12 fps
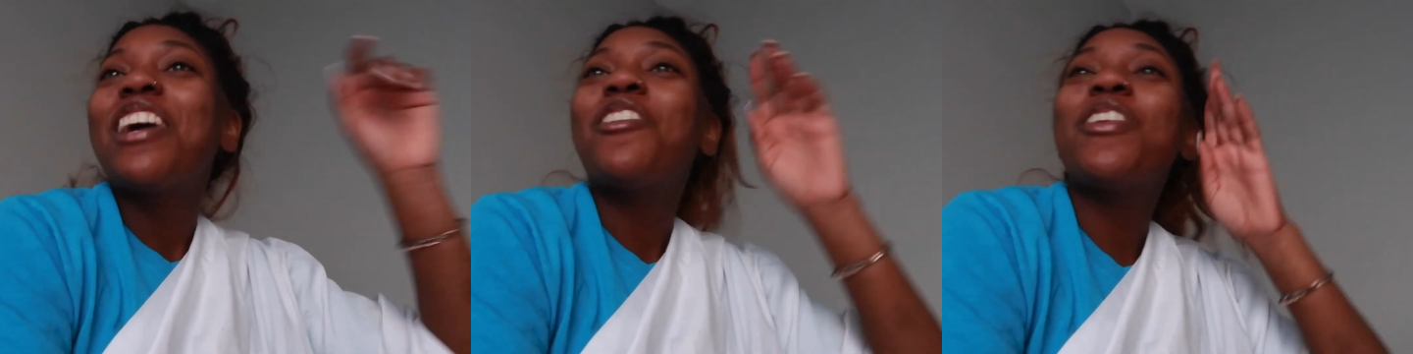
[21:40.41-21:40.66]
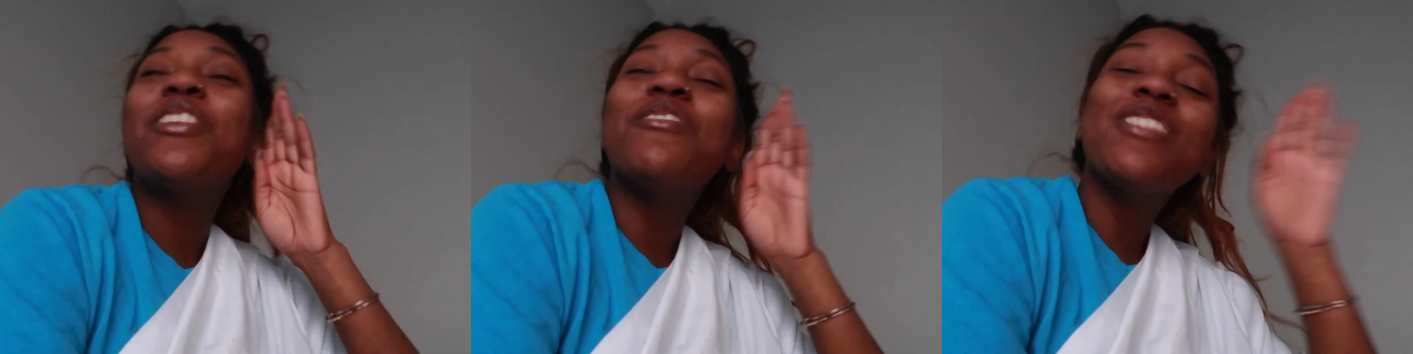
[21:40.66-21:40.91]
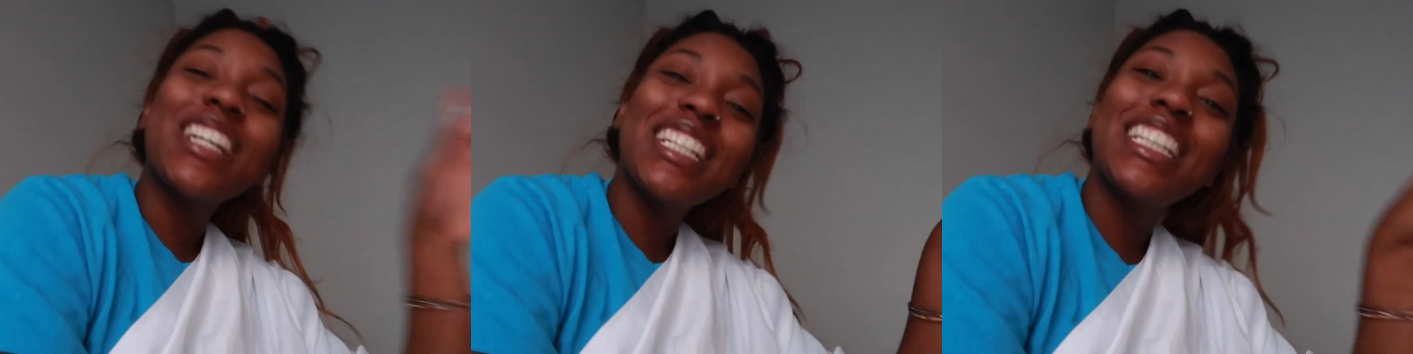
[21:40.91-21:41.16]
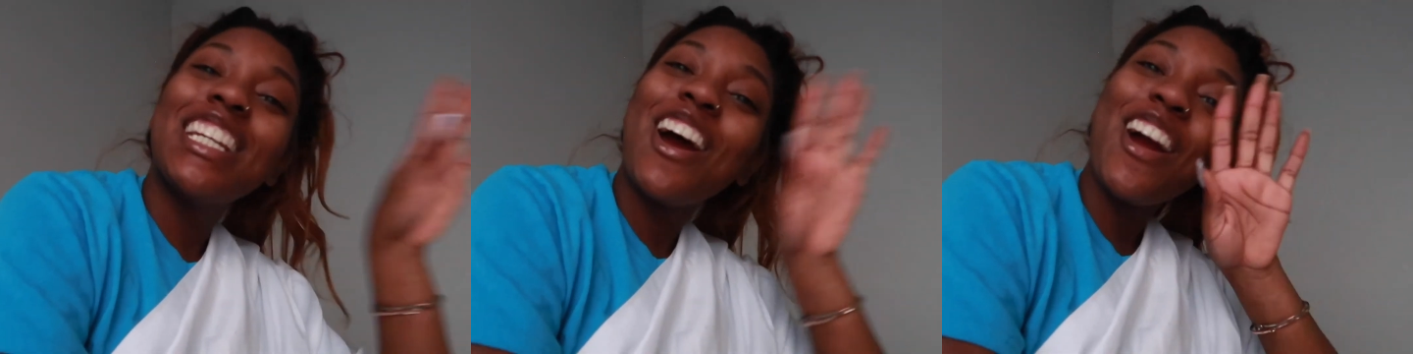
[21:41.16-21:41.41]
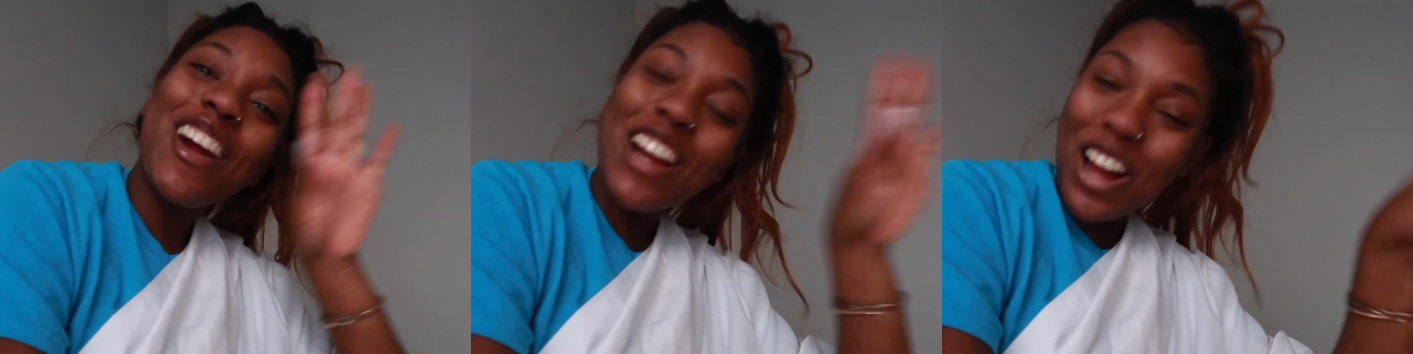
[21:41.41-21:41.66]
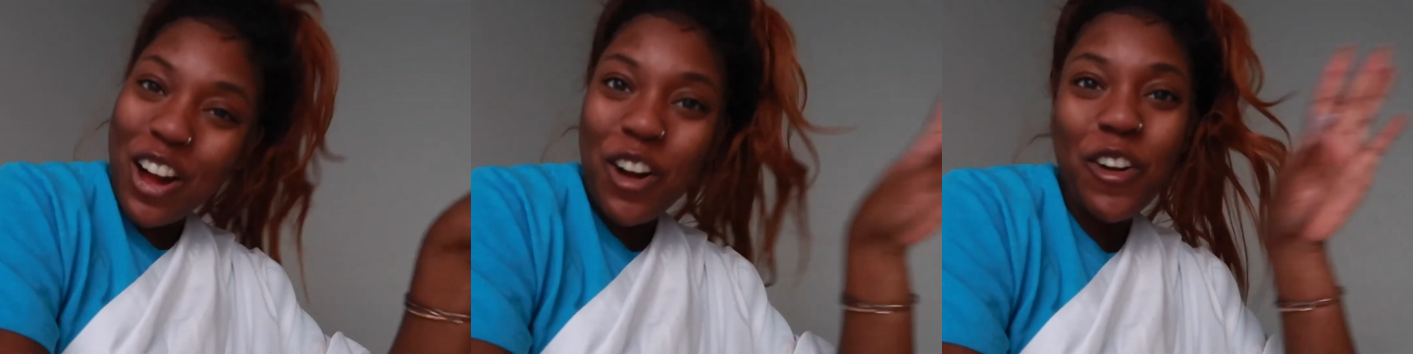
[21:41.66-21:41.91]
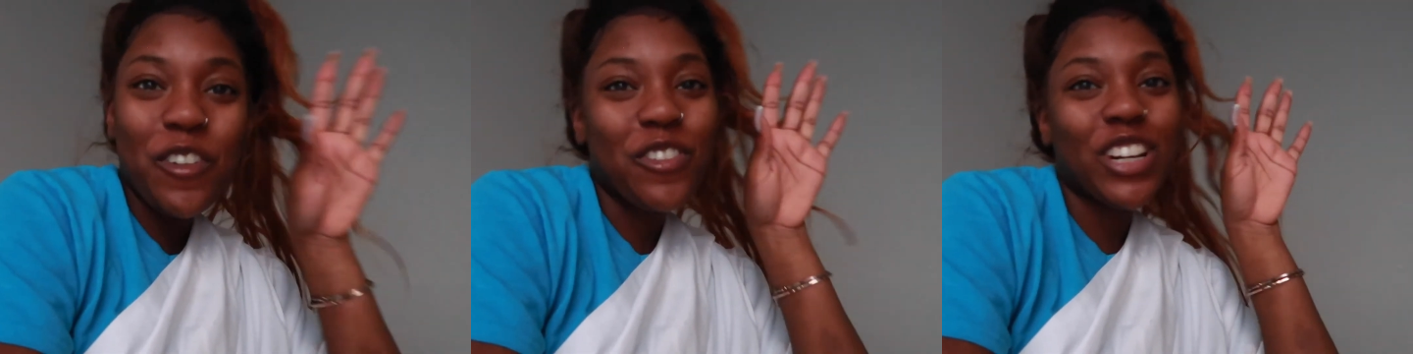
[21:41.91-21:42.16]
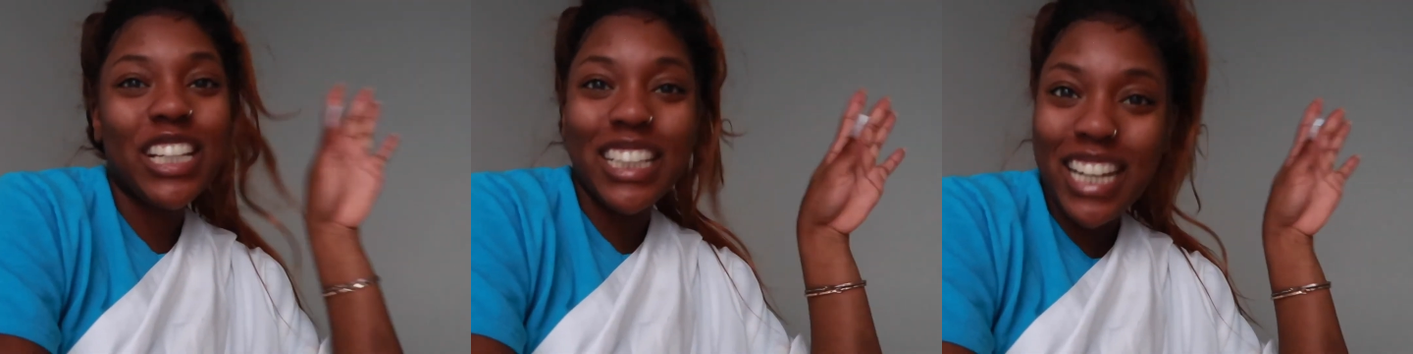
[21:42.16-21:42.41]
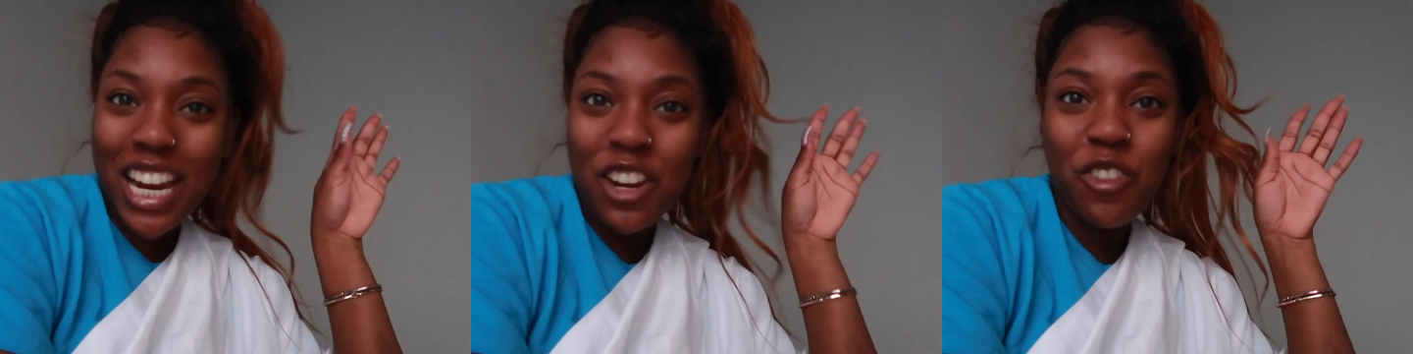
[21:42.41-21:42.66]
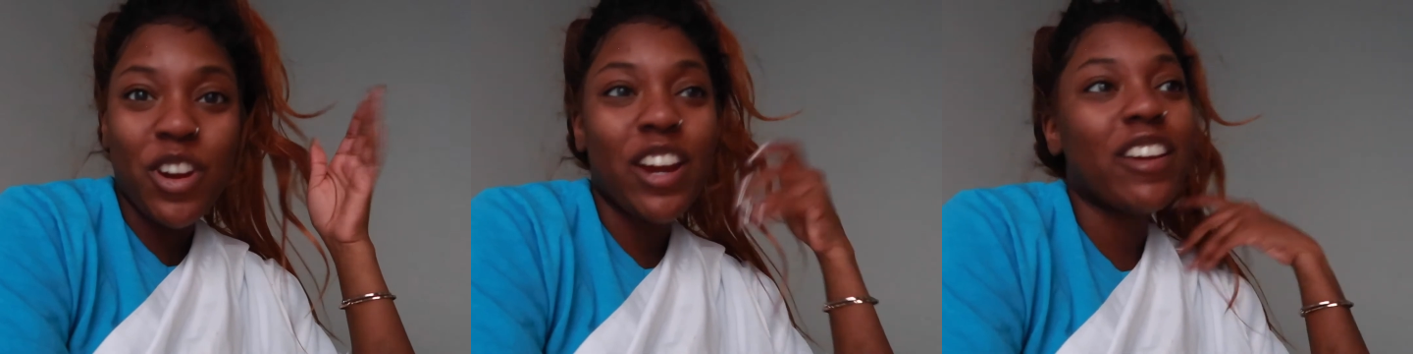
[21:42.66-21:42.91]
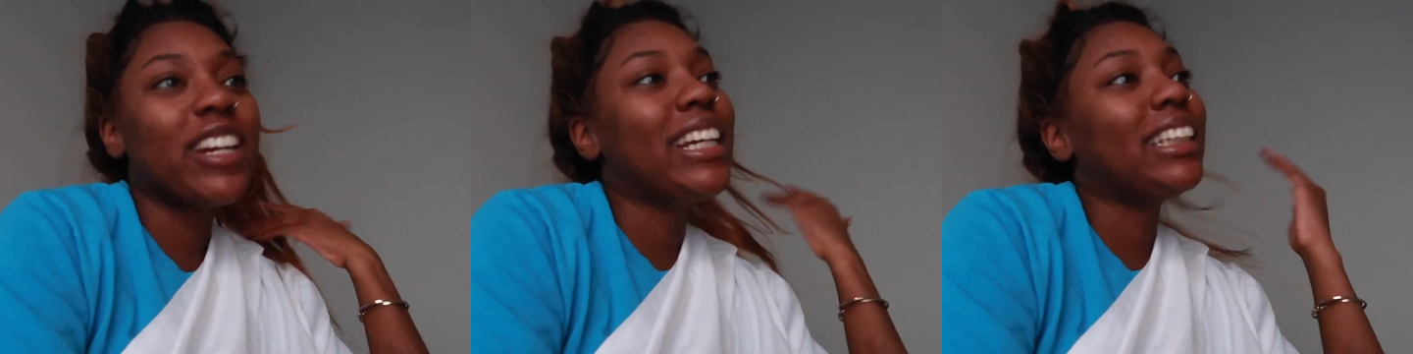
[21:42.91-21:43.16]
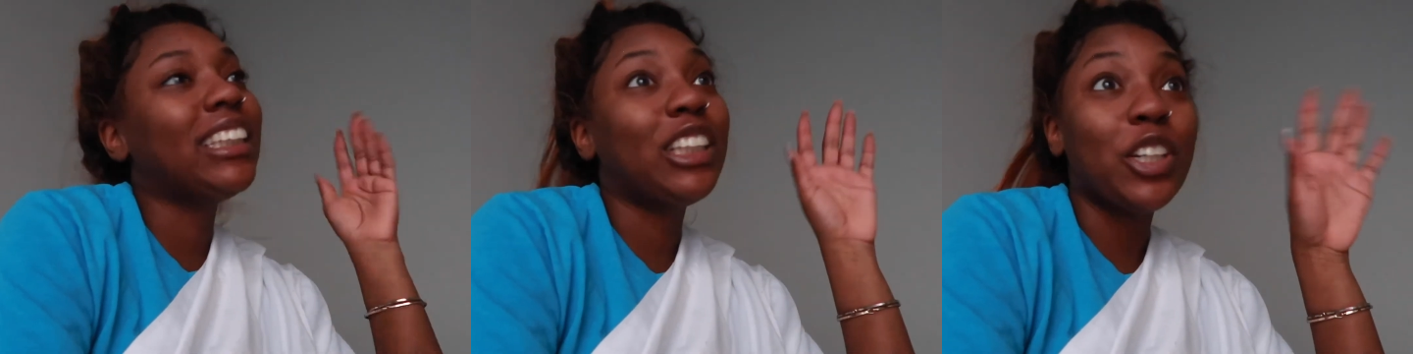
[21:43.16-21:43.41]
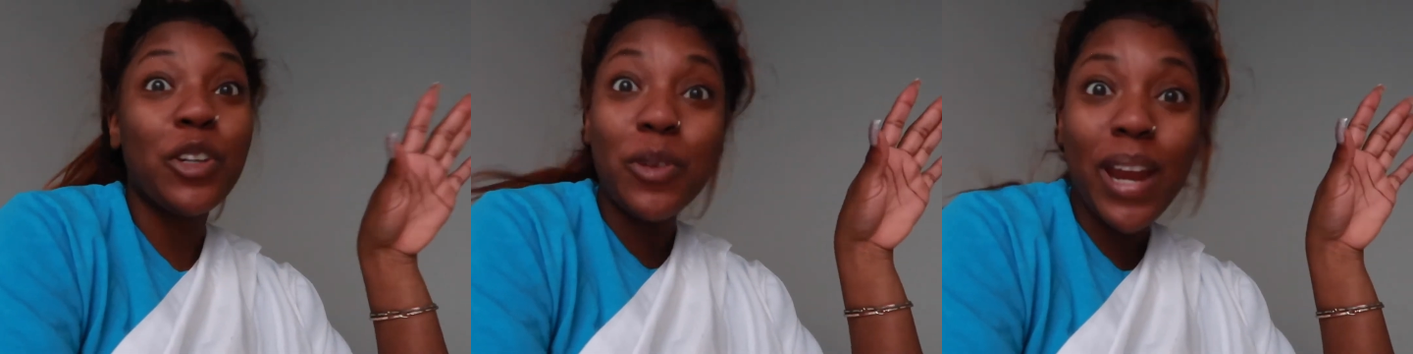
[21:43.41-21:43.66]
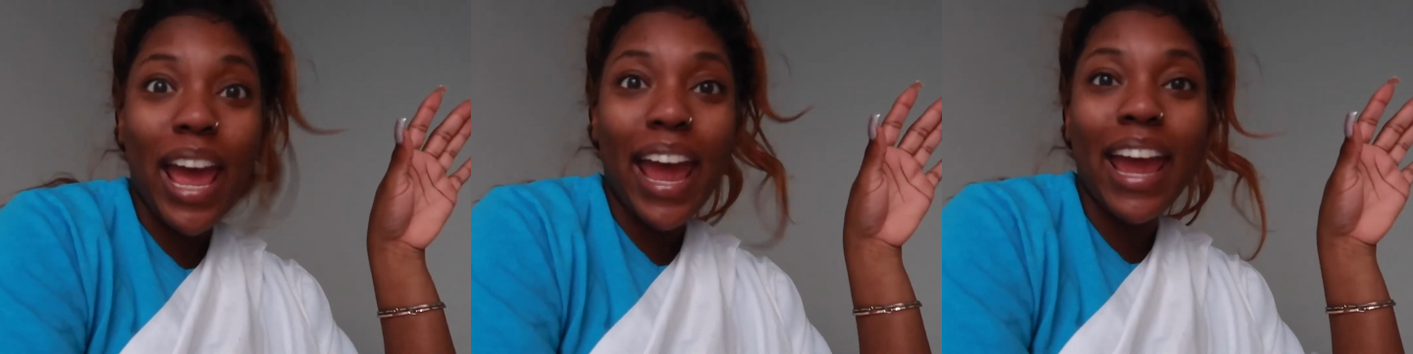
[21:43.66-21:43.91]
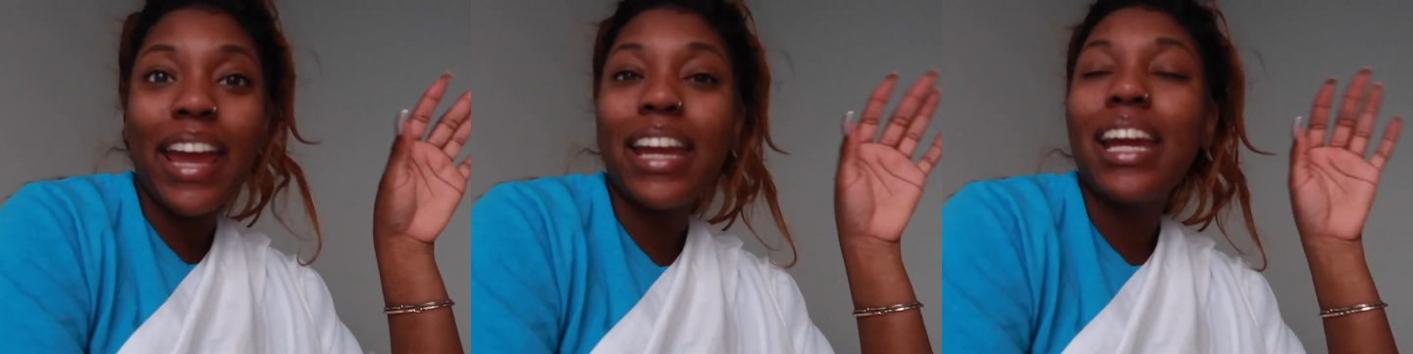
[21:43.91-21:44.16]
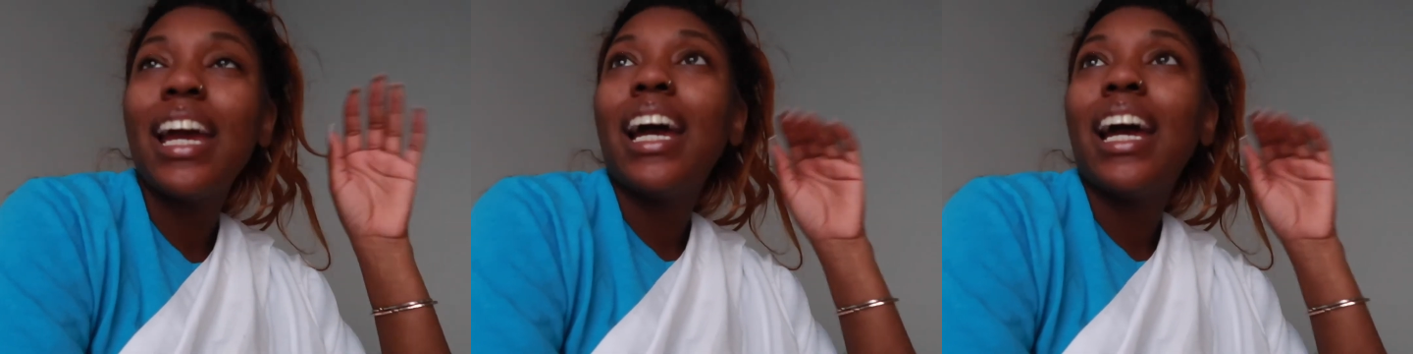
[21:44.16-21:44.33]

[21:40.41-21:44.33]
We reached our goal for January today.